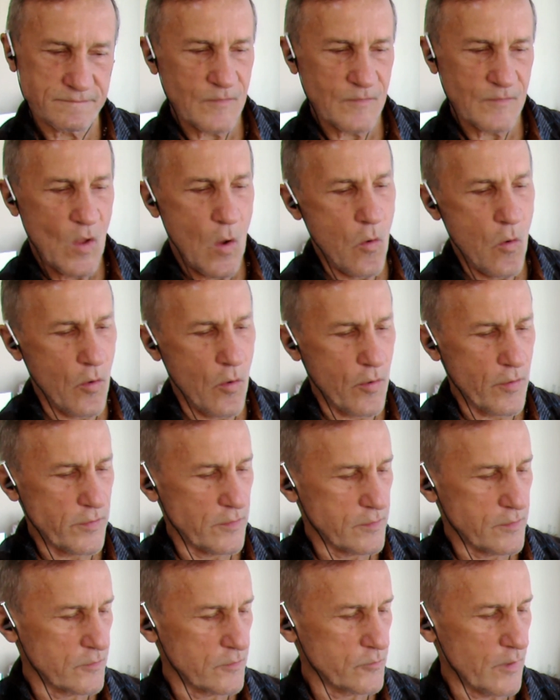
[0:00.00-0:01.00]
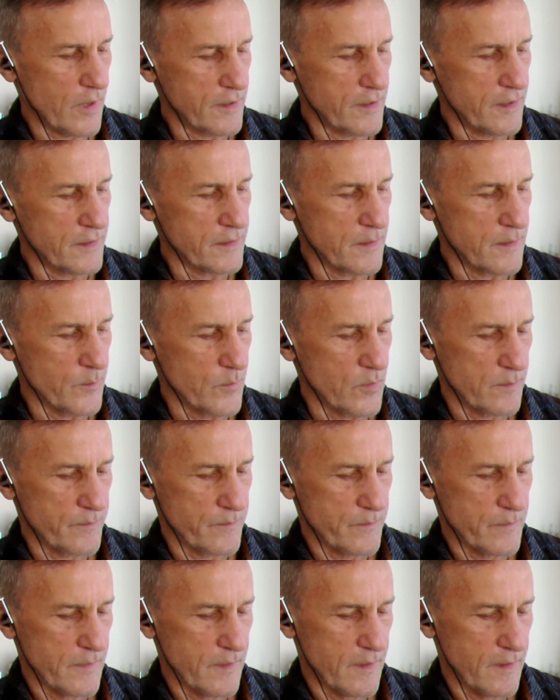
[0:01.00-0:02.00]
or you can write a number
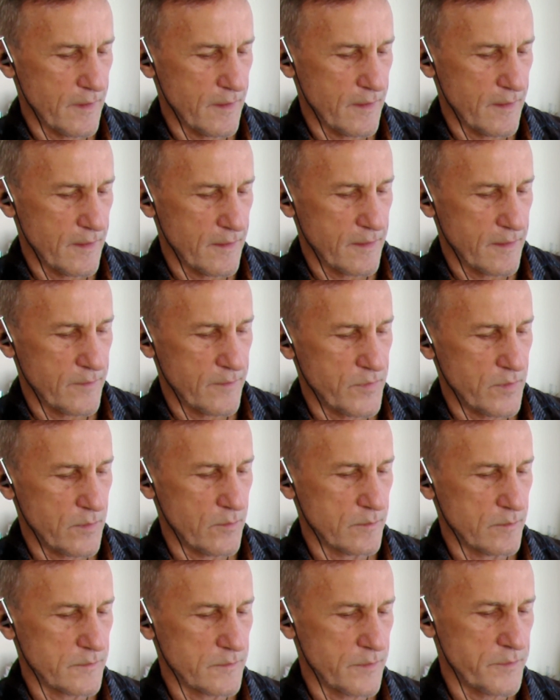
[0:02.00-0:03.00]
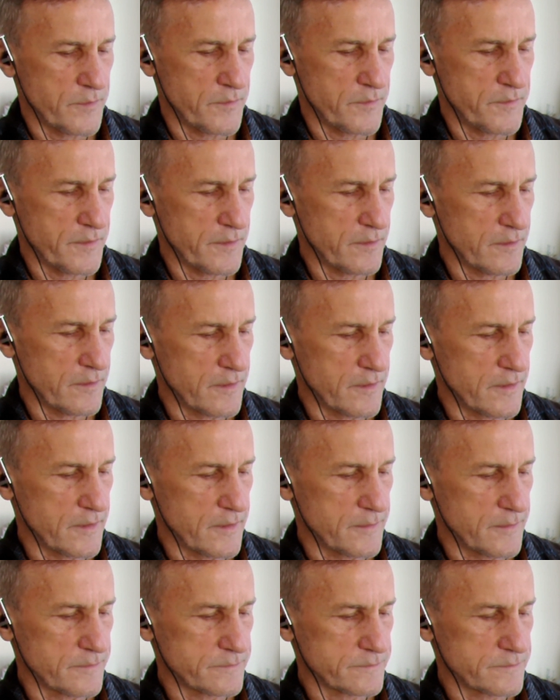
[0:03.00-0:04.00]
if you
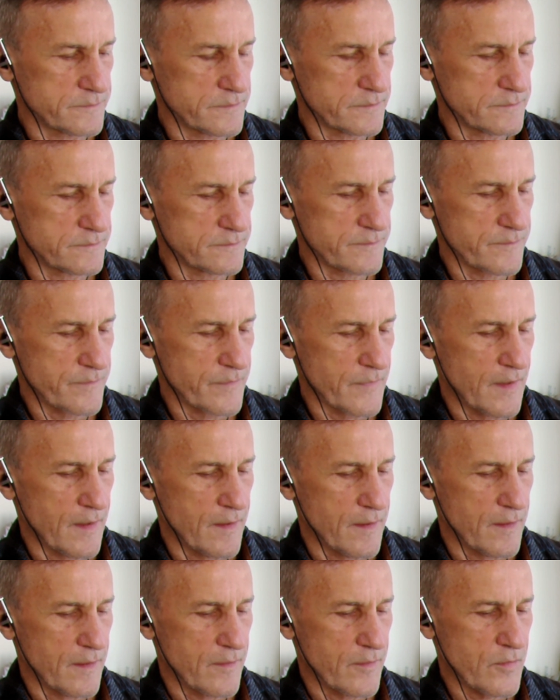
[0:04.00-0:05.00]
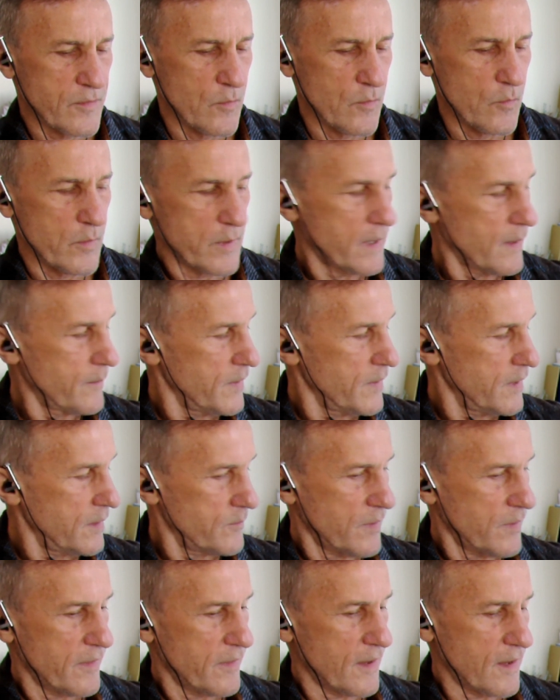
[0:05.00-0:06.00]
feel. So what I mean
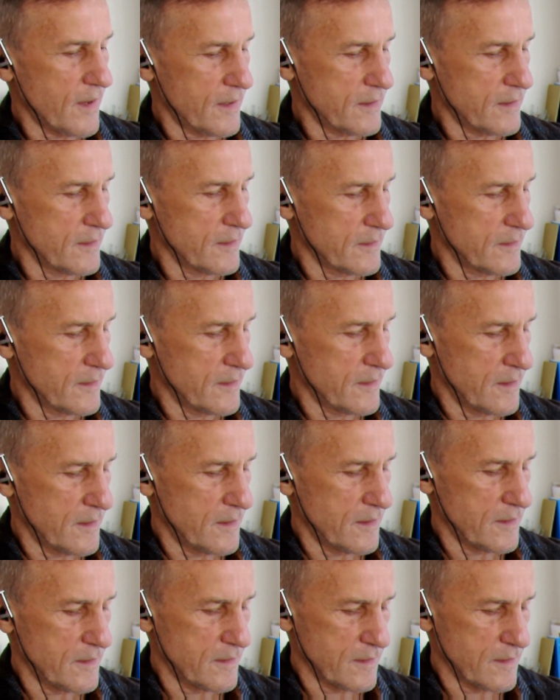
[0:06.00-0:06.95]
by that, and